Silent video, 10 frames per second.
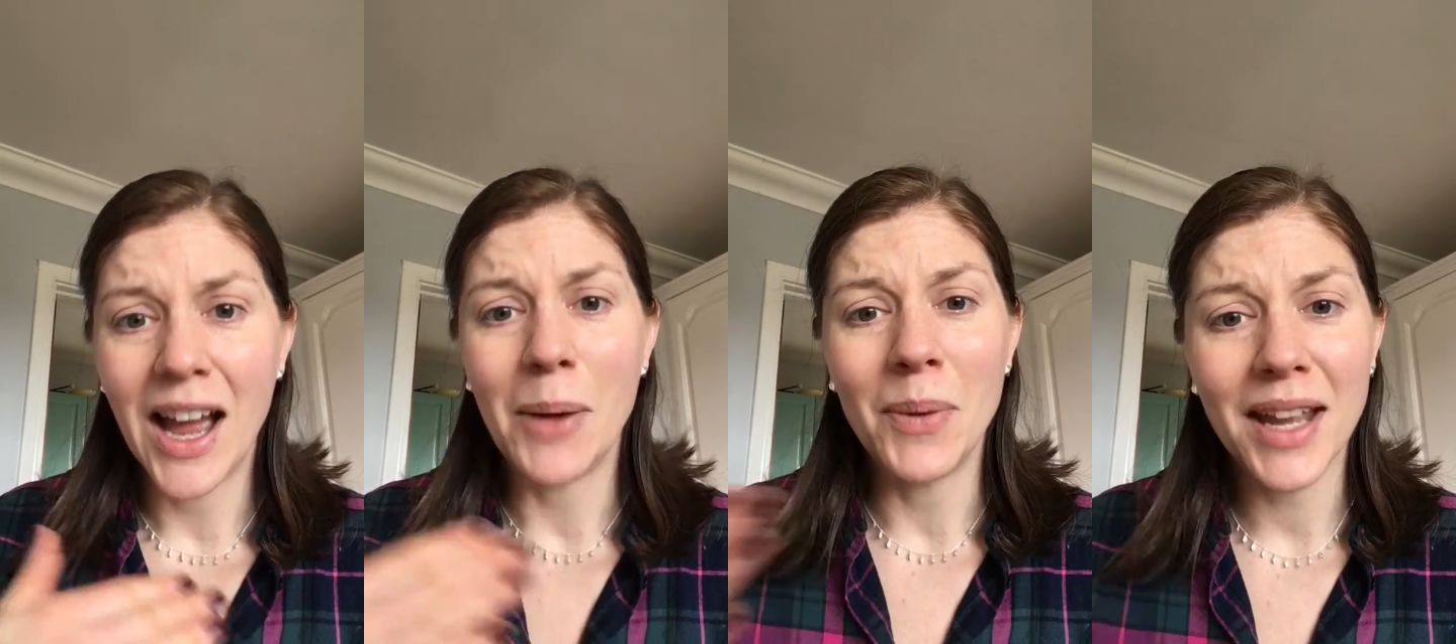
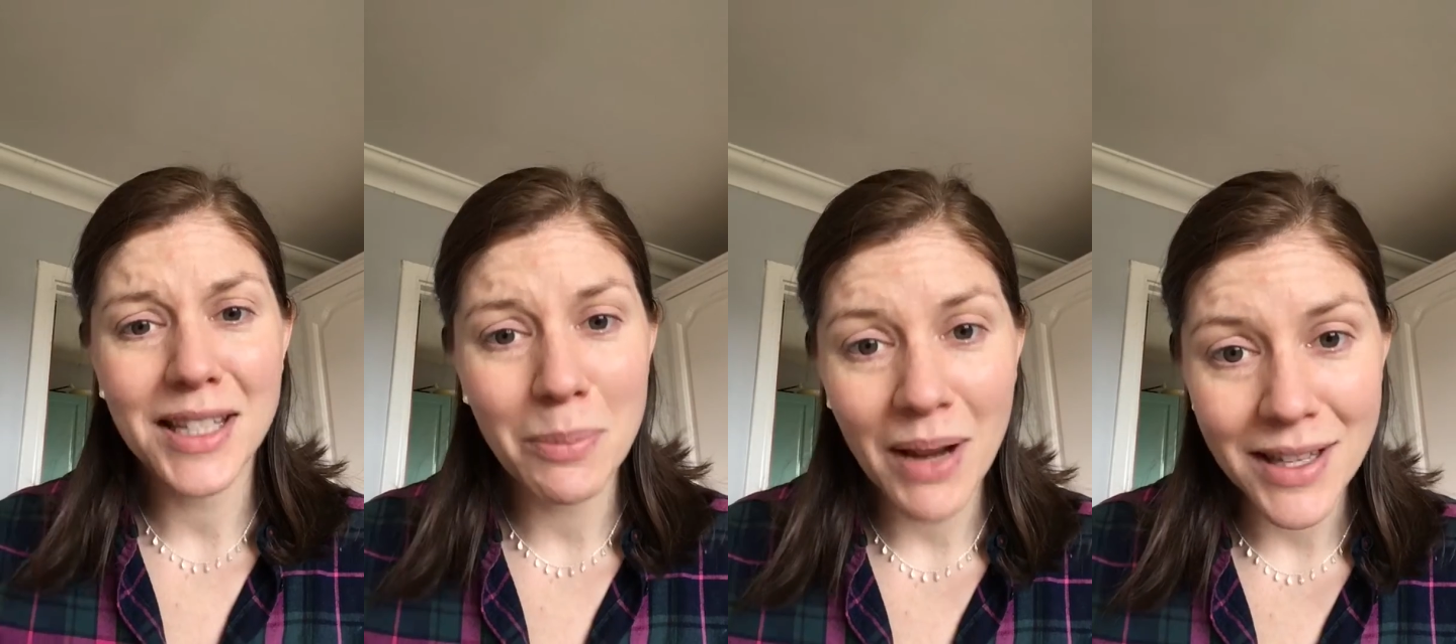and we get
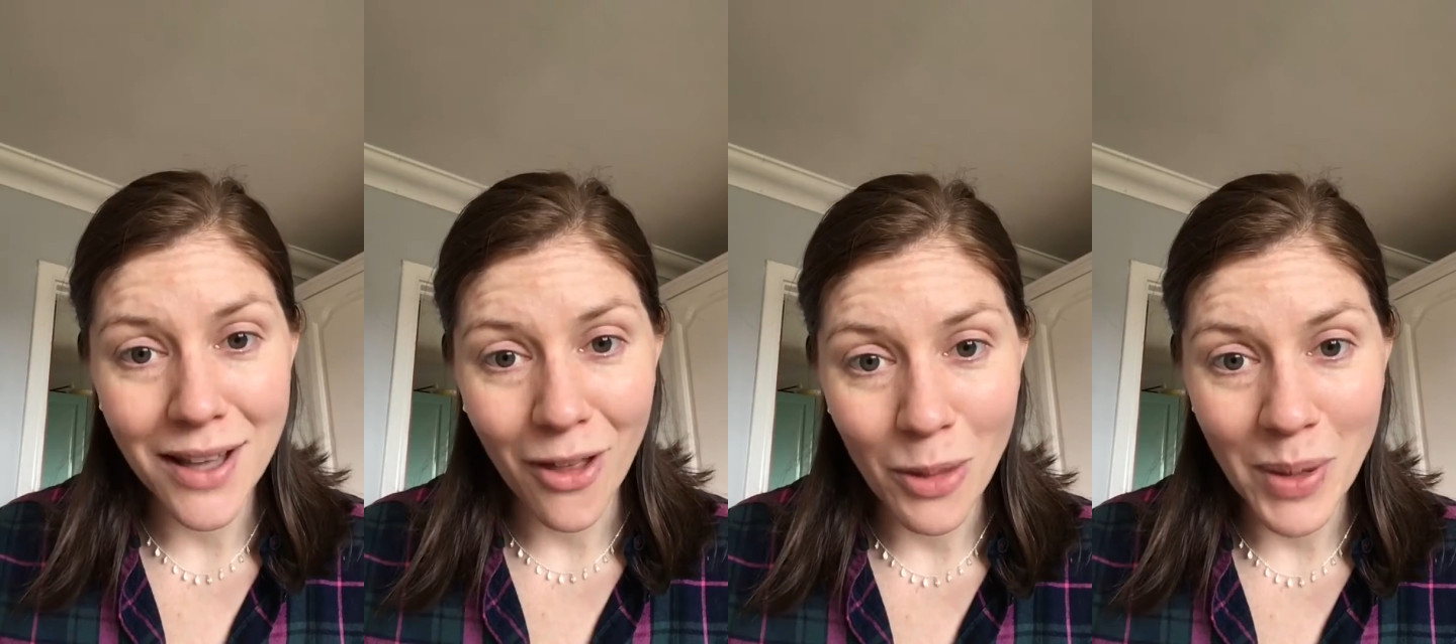to bless
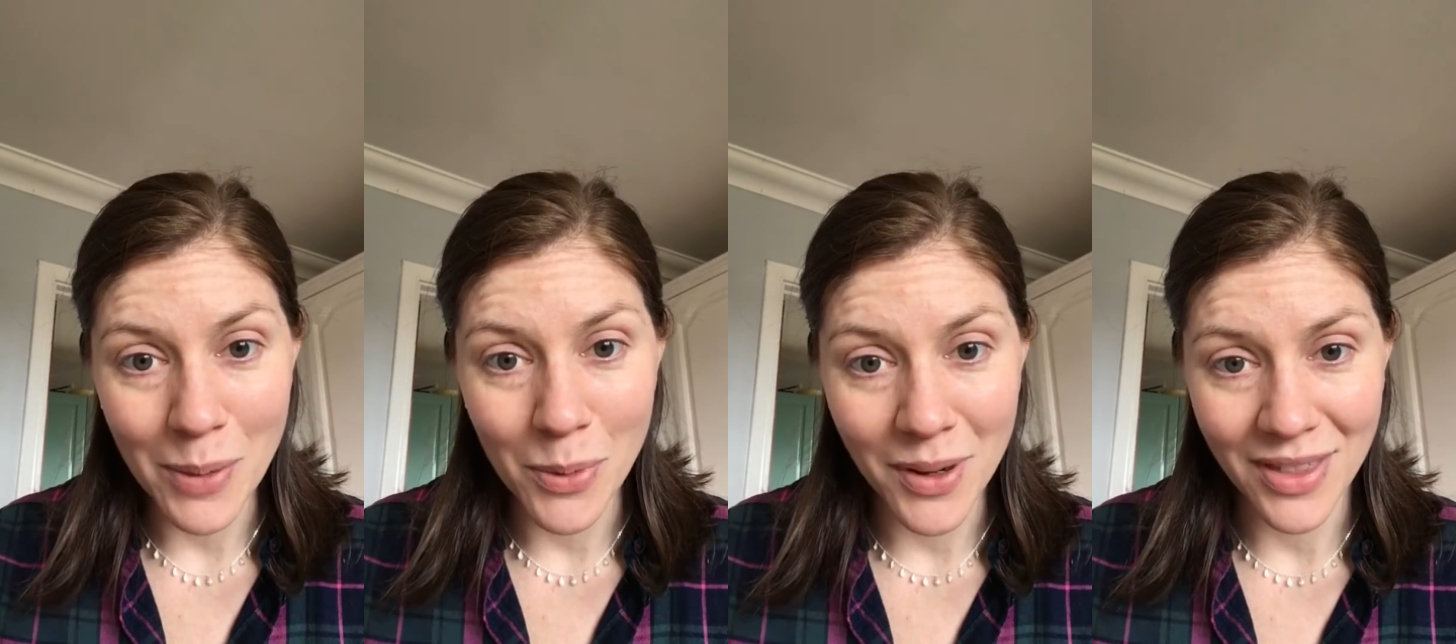other
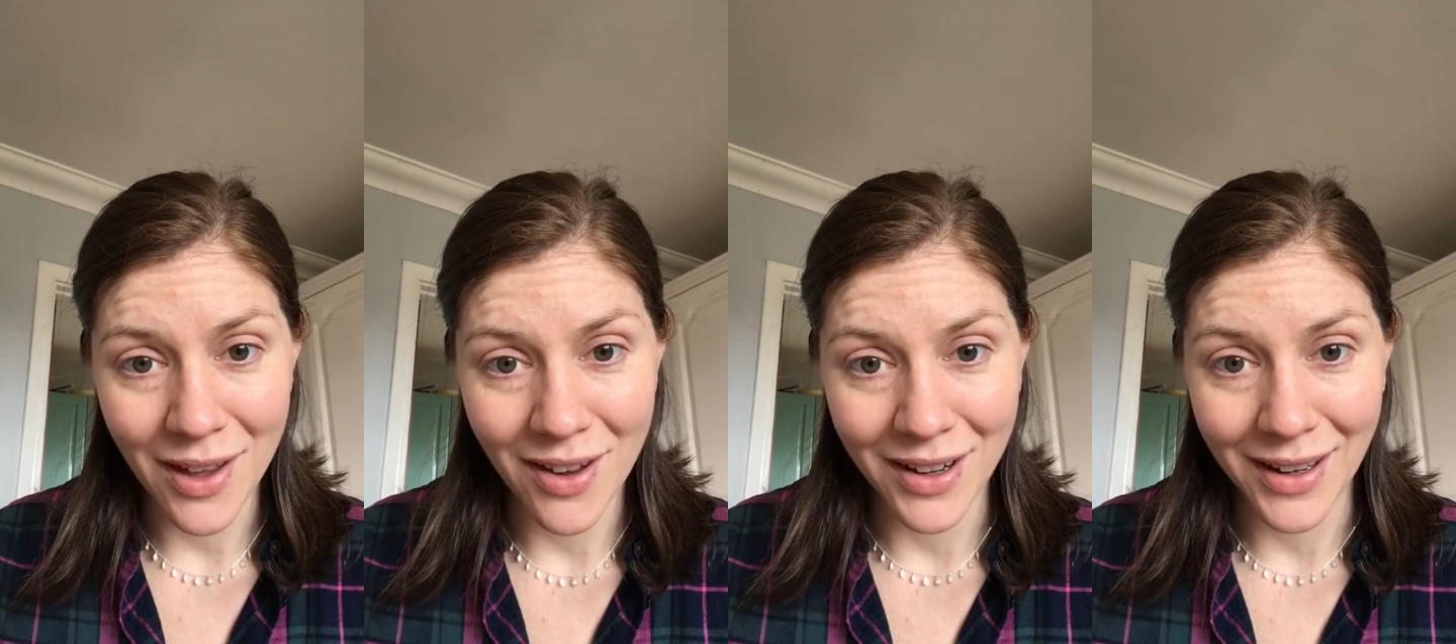people with that
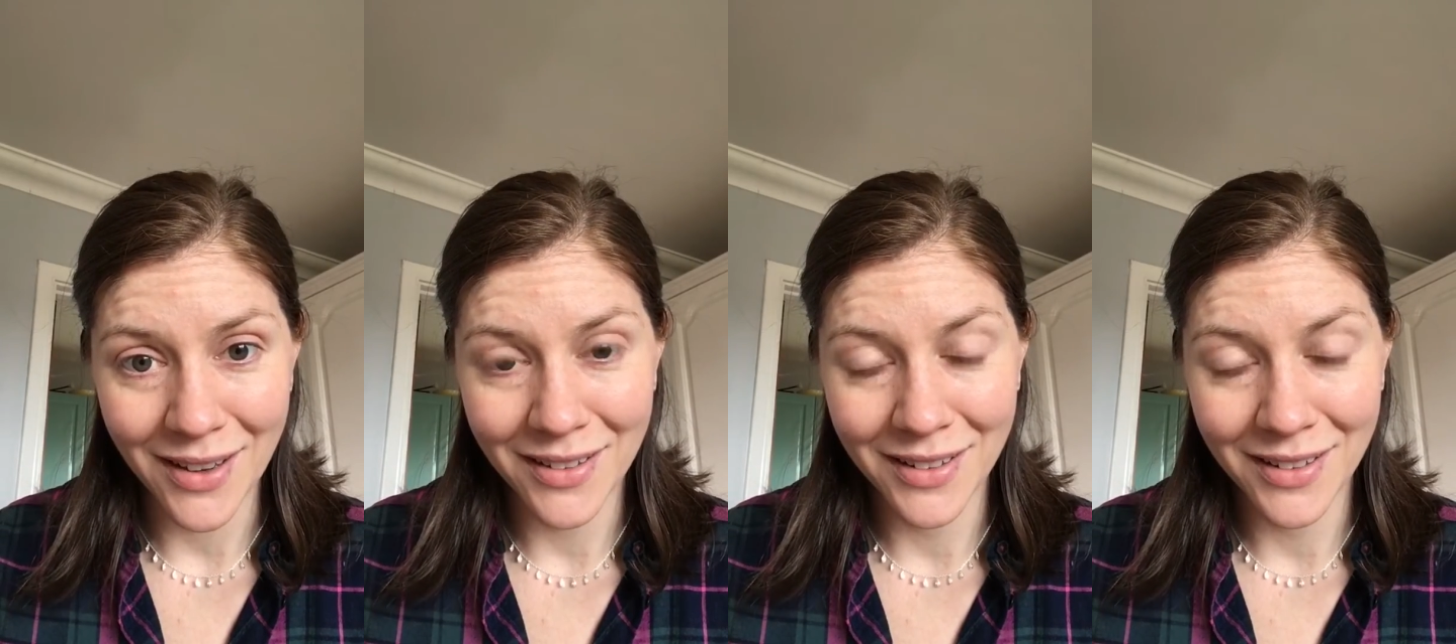honey.